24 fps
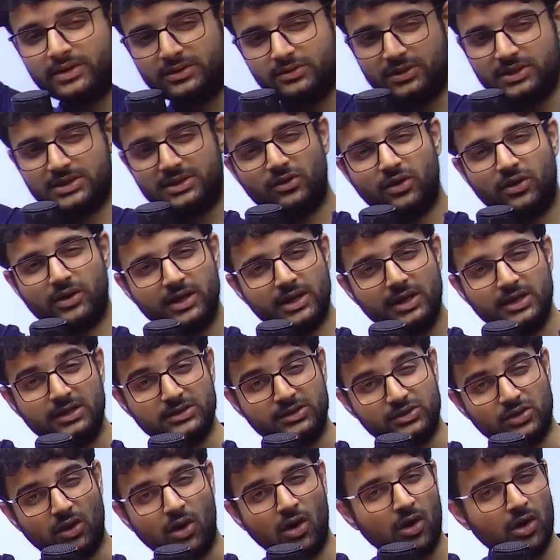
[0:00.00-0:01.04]
So this is not really a
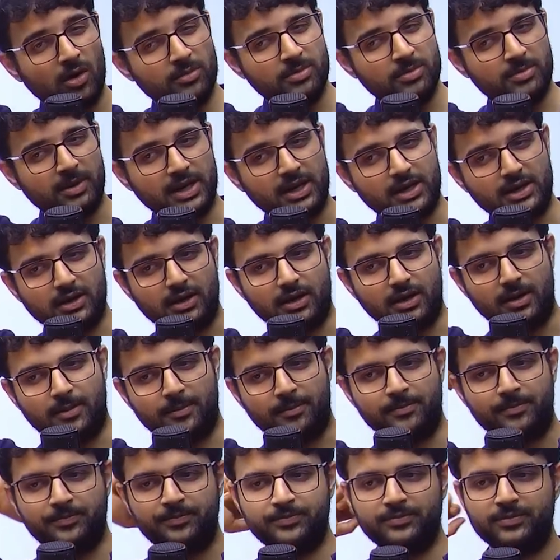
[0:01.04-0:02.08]
job, but um,
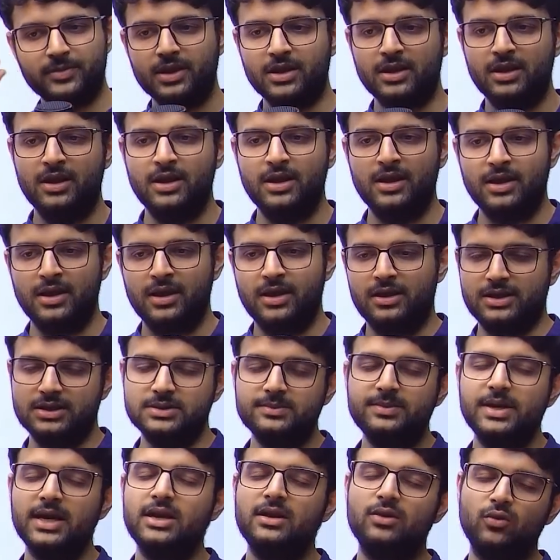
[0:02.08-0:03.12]
this is
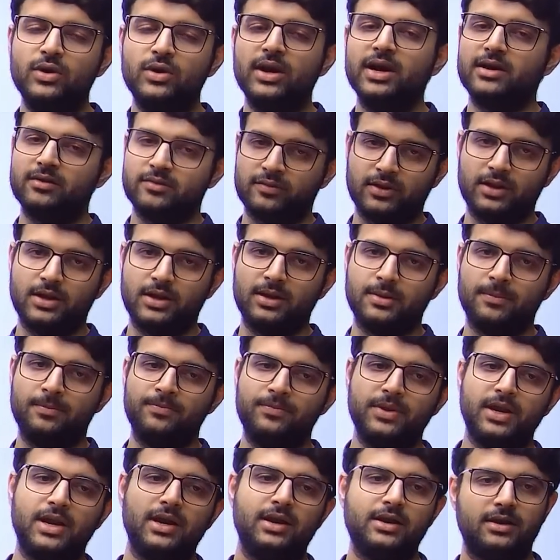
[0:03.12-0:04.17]
pretty lucrative. Uh,
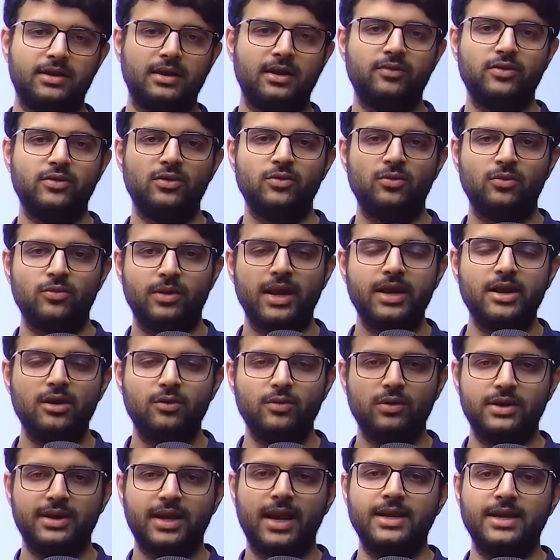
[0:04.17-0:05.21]
it If you get into
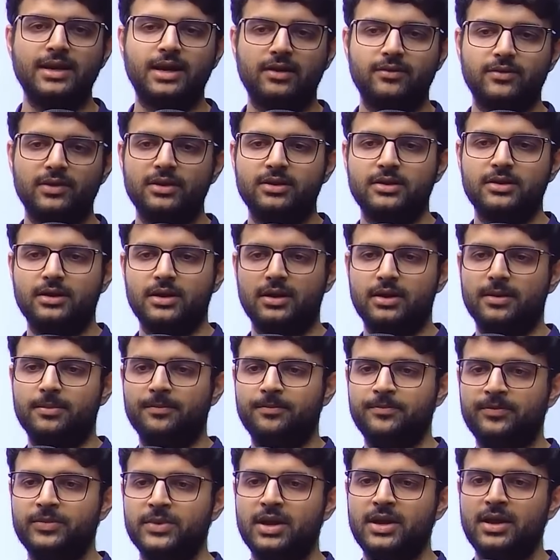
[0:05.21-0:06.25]
a talent network, um,
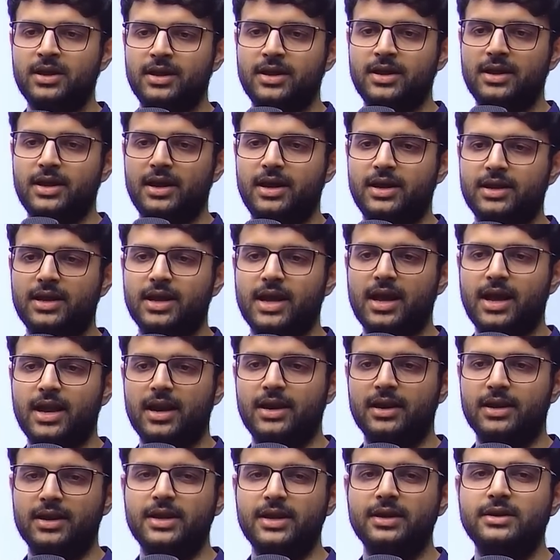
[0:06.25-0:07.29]
it can
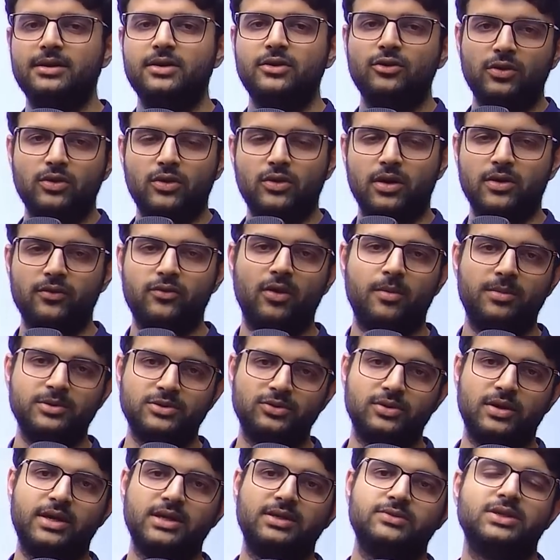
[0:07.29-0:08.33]
connect you to a lot of
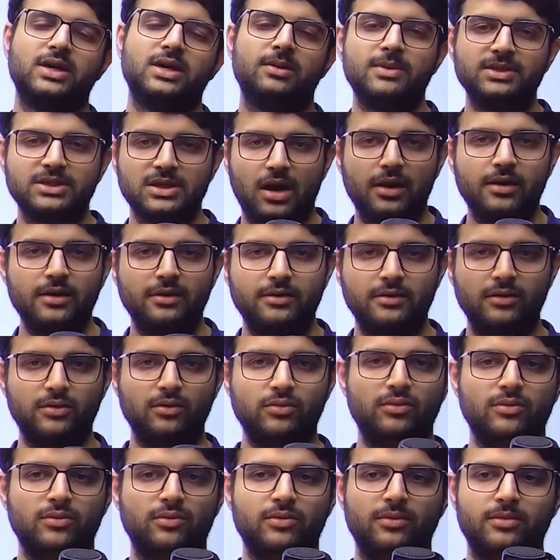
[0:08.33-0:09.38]
opportunities which are much harder to
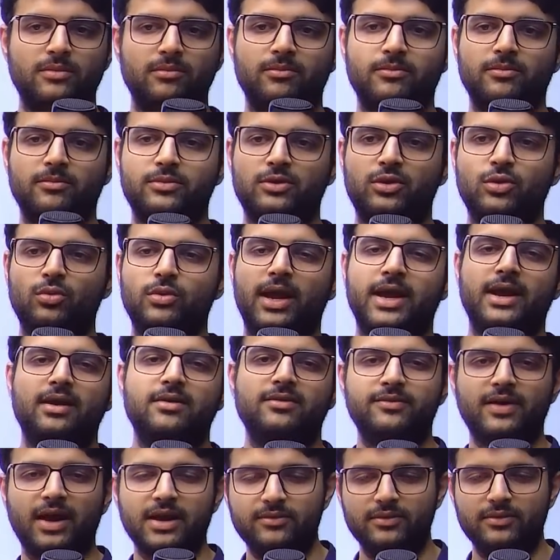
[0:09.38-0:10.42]
do through like a
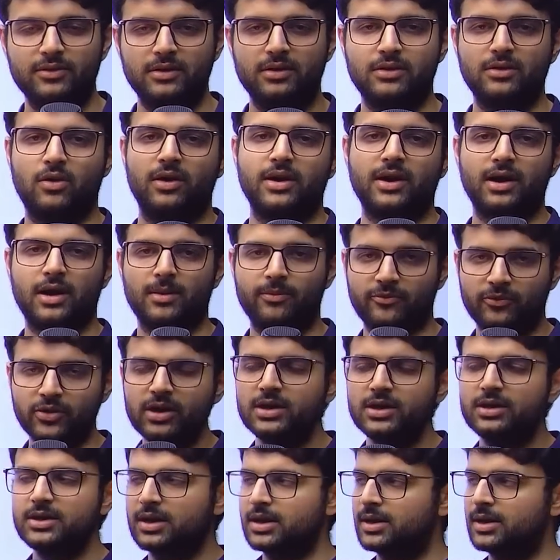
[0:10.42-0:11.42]
Fiverr or an Upwork.